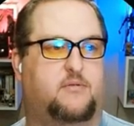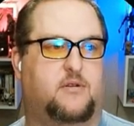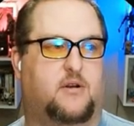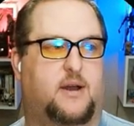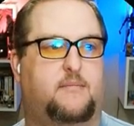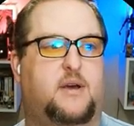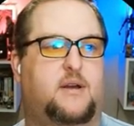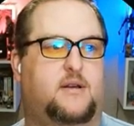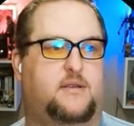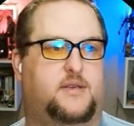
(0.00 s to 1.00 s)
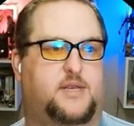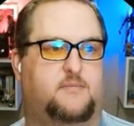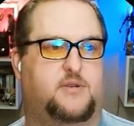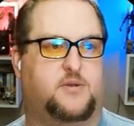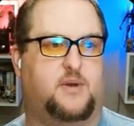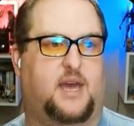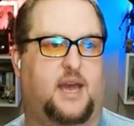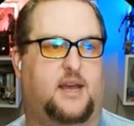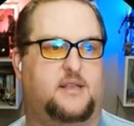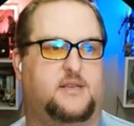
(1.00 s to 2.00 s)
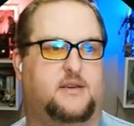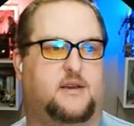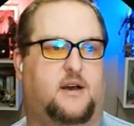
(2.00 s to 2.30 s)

program. Simplest we can is a